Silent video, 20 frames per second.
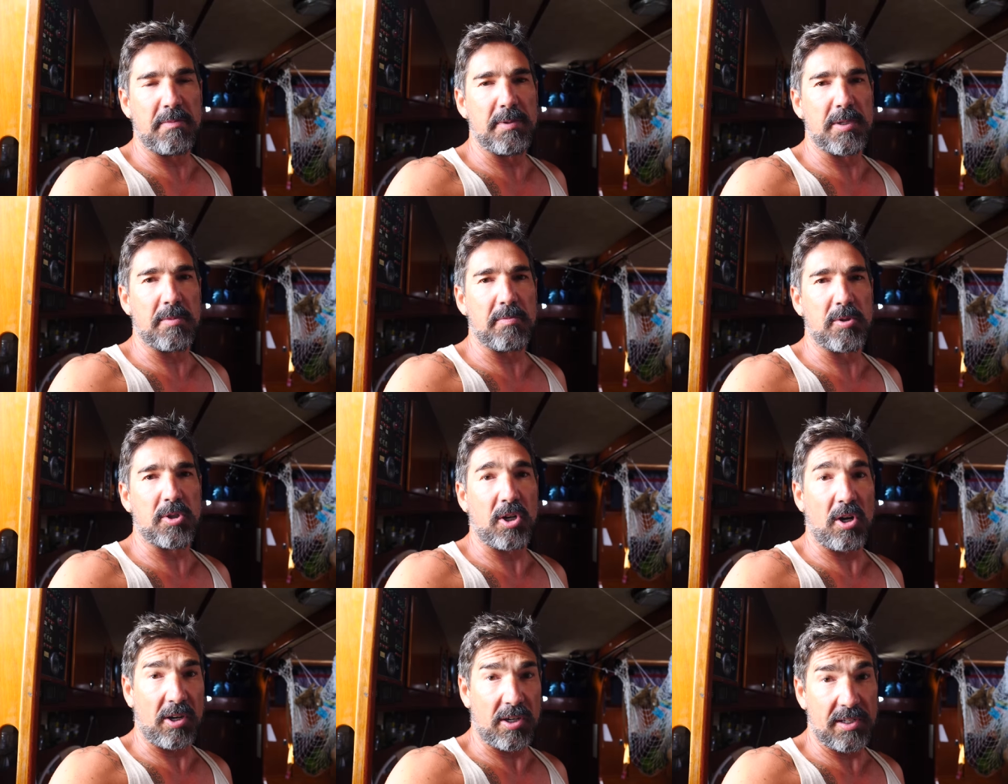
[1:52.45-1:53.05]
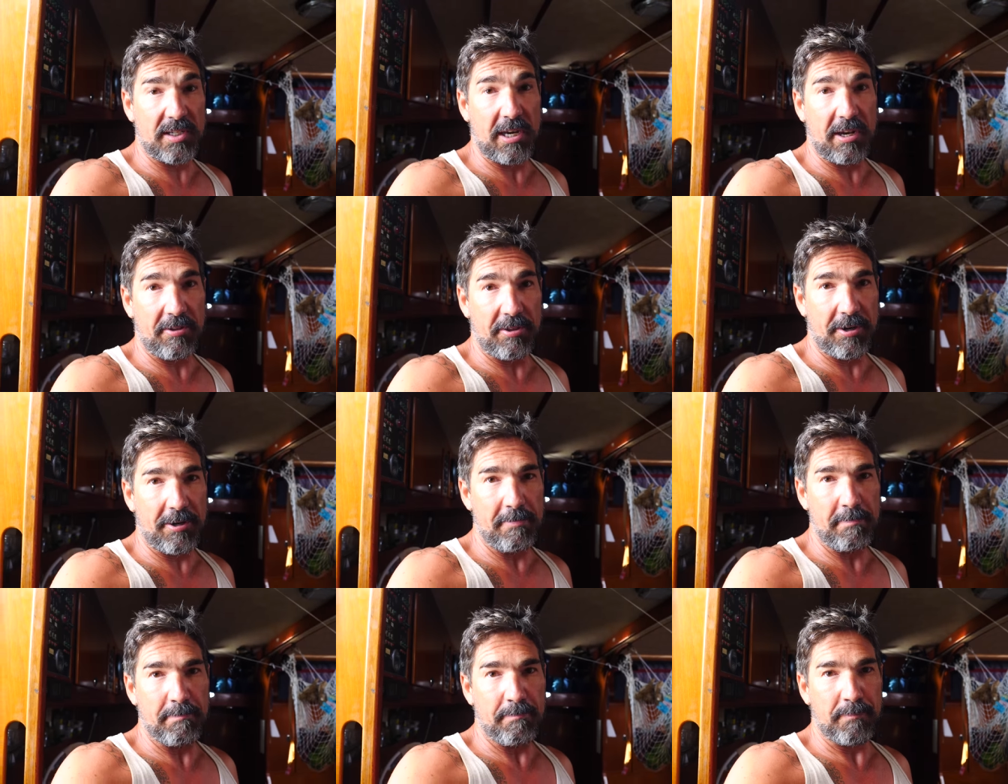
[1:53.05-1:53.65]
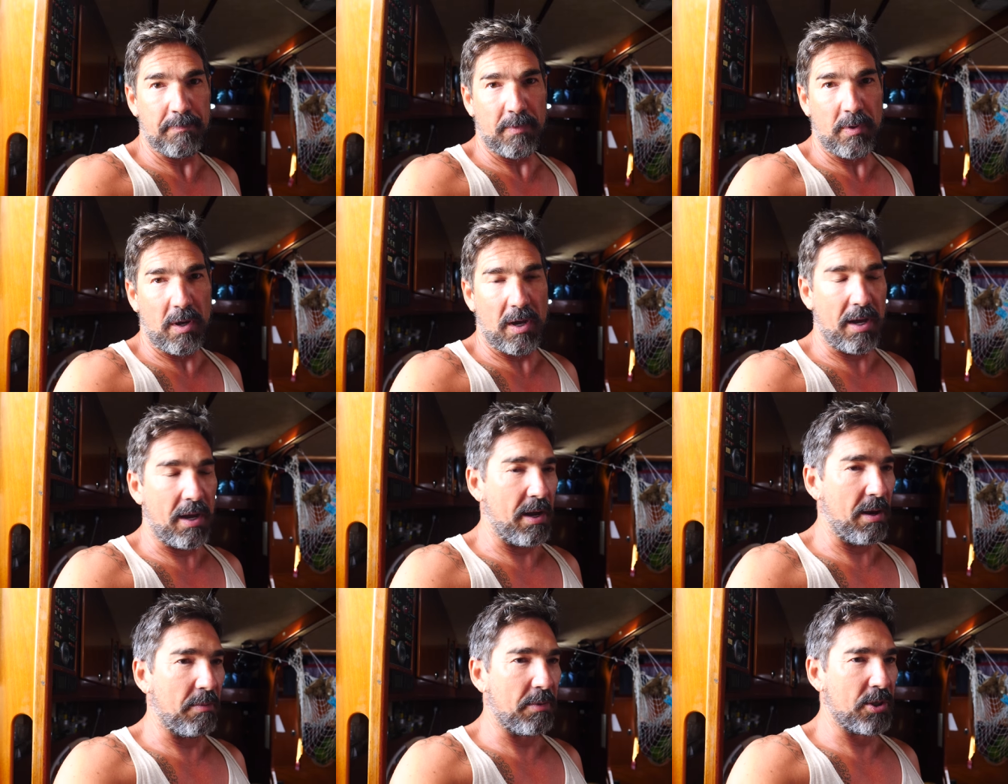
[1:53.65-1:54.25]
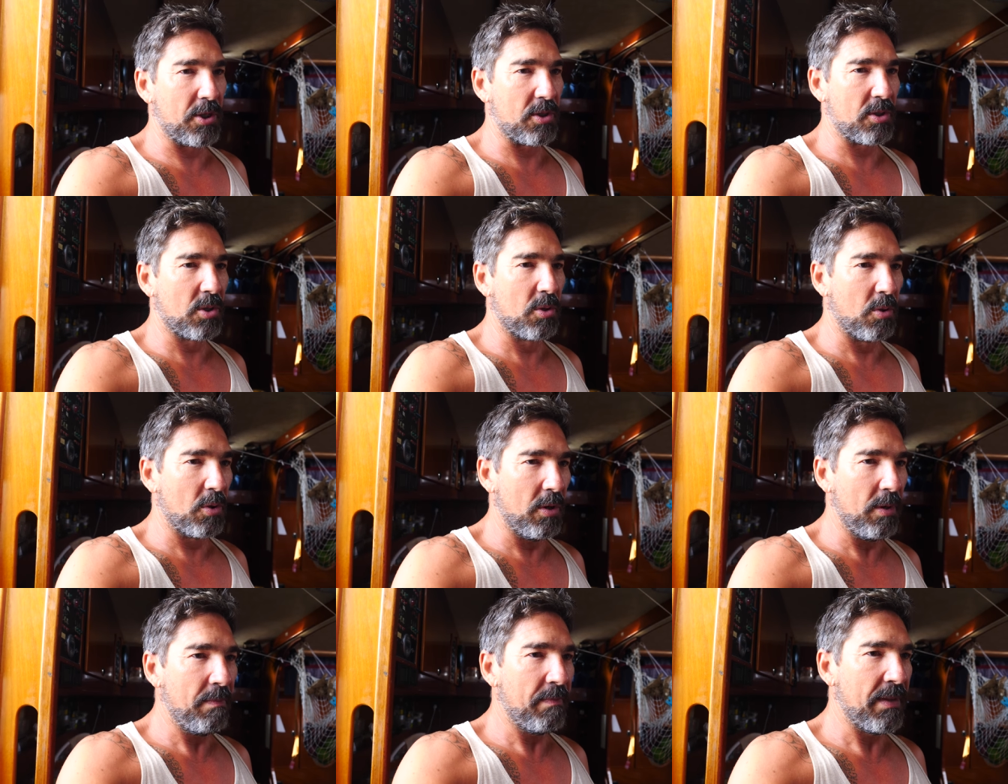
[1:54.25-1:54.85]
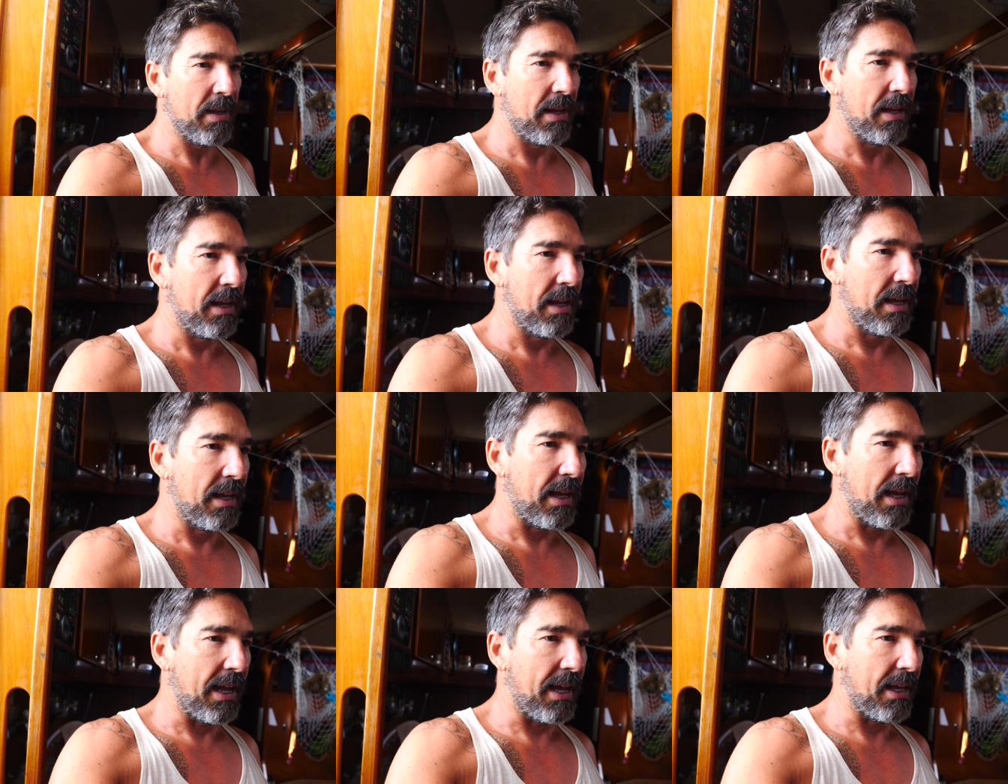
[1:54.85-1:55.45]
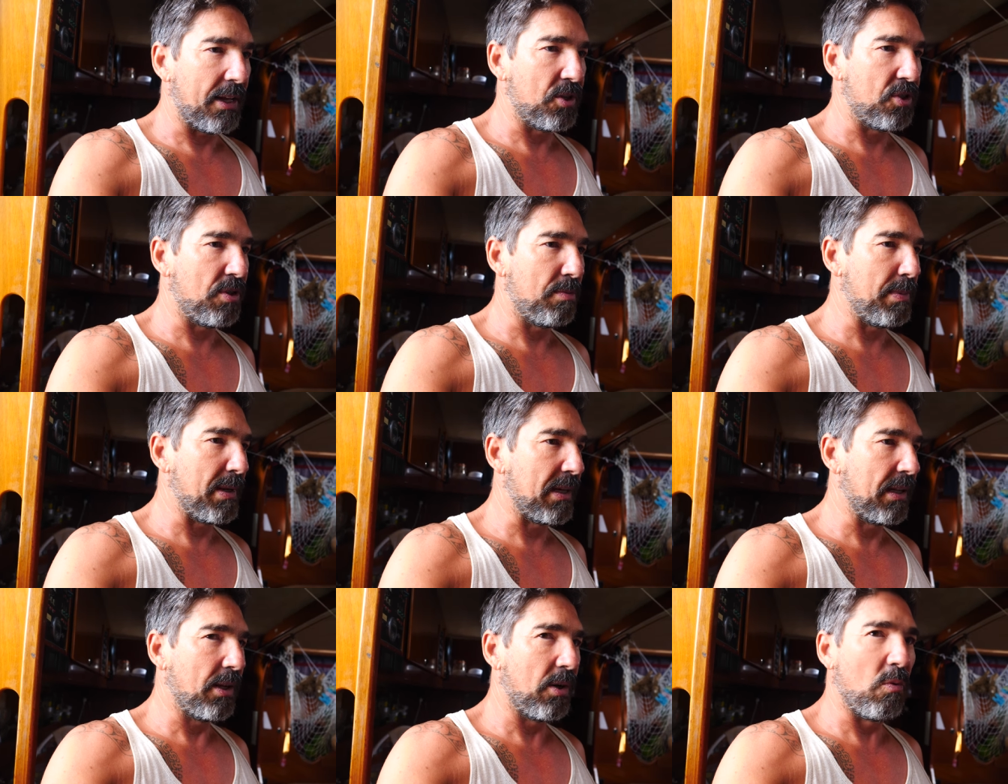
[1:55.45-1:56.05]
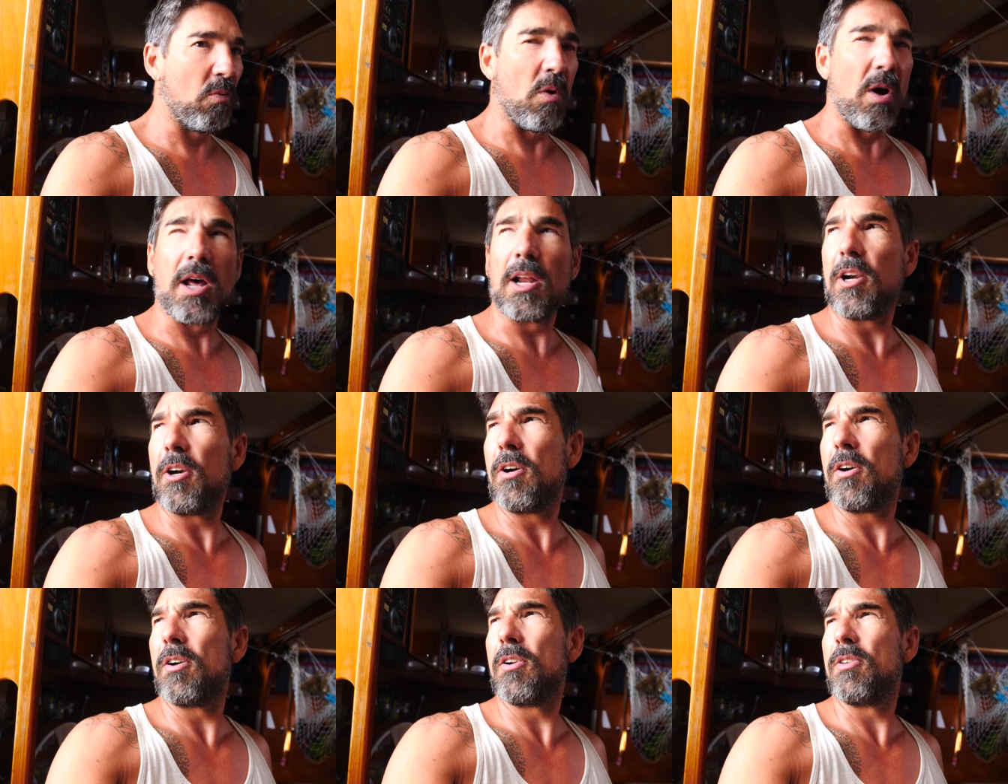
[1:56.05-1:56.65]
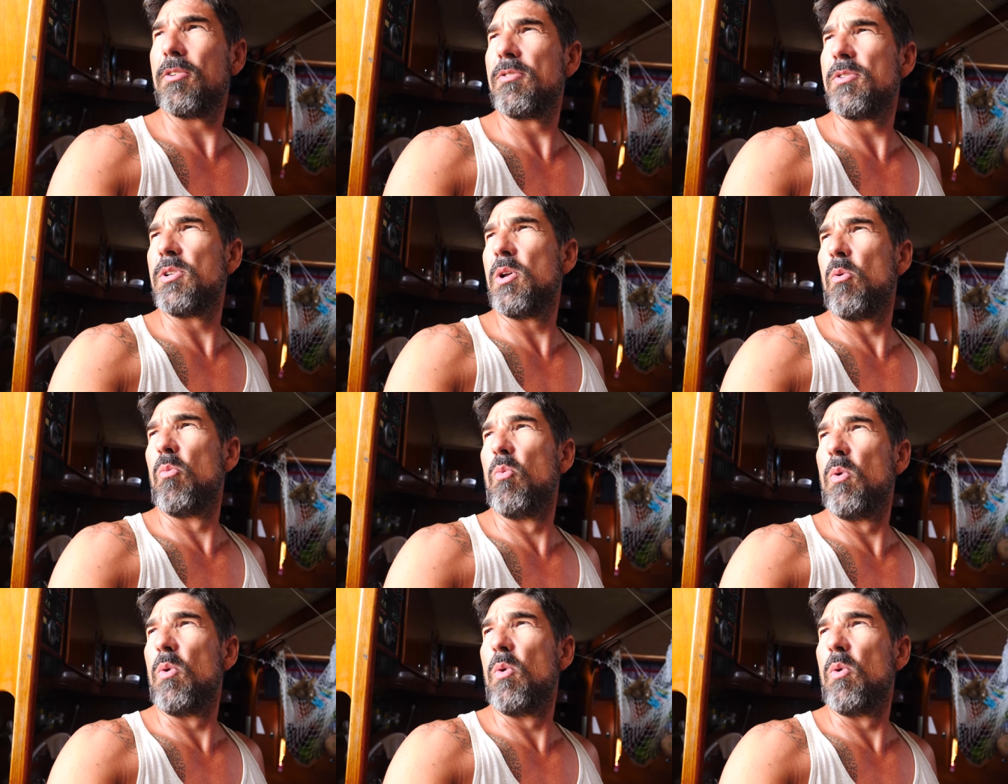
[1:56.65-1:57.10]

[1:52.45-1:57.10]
to be some sharks down there, uh, which is cool. And should be clear water. There's no